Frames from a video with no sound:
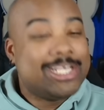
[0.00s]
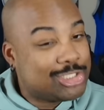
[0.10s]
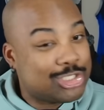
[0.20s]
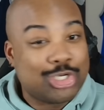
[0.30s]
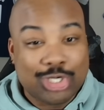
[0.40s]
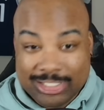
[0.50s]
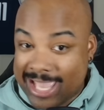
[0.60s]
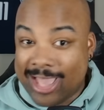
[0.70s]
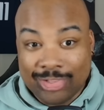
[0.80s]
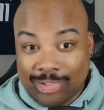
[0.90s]
sure as
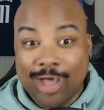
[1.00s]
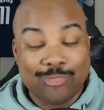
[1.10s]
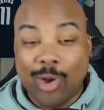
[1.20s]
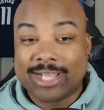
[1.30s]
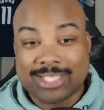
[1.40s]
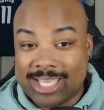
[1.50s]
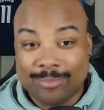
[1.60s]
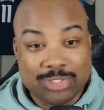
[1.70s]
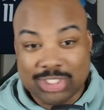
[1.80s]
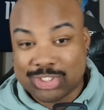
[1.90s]
hell loved watching him
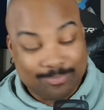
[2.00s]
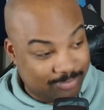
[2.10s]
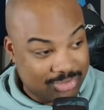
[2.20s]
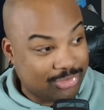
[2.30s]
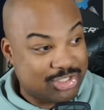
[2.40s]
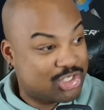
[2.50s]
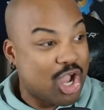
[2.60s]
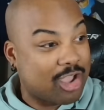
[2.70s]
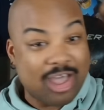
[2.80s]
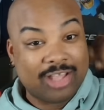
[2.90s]
just
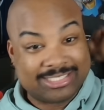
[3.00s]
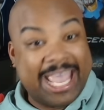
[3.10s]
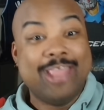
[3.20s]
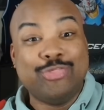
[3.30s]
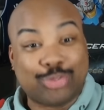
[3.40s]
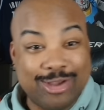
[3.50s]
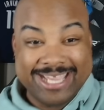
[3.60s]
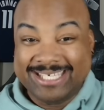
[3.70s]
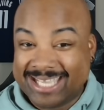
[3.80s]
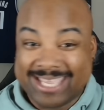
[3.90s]
chuck 10
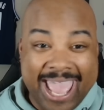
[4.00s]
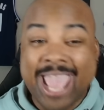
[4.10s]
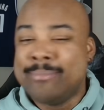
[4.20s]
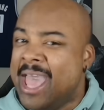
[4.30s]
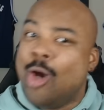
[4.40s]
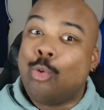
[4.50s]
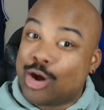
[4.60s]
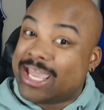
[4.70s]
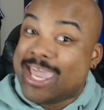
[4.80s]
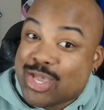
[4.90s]
threes a game where
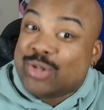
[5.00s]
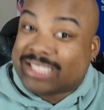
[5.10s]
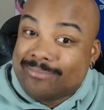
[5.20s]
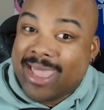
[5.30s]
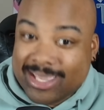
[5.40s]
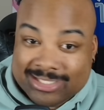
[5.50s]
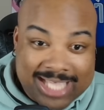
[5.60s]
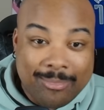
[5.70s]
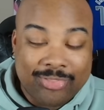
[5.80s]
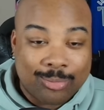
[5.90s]
he used to make
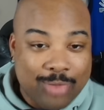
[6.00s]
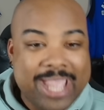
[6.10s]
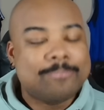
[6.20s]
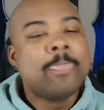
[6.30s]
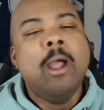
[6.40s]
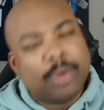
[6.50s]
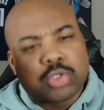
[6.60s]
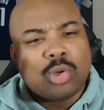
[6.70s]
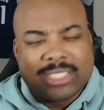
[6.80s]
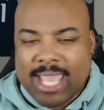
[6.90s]
some of them, right? But
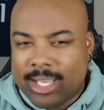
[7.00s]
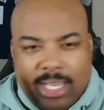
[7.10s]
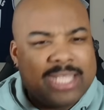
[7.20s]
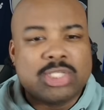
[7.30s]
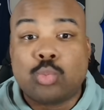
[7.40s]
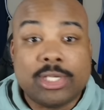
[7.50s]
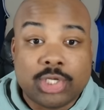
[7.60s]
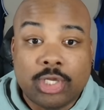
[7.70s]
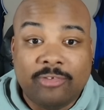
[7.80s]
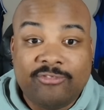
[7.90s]
towards the end, it just wasn't a
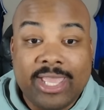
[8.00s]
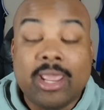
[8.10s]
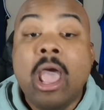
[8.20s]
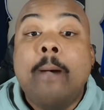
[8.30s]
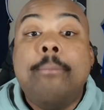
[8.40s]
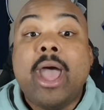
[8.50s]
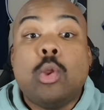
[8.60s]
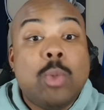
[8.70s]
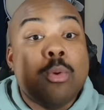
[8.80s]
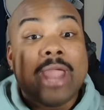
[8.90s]
good fit. But
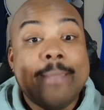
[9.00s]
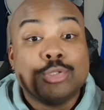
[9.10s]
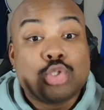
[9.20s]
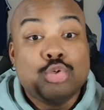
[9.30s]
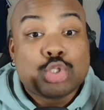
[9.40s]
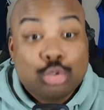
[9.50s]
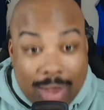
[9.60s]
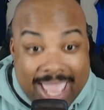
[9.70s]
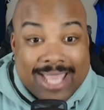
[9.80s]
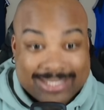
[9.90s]
we were able to
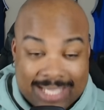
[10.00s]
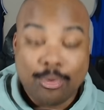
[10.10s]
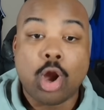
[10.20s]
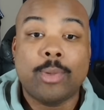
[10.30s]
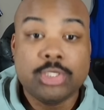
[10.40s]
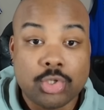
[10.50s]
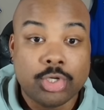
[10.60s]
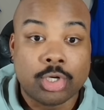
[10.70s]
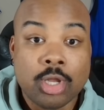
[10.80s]
trade Tim Hardaway Jr.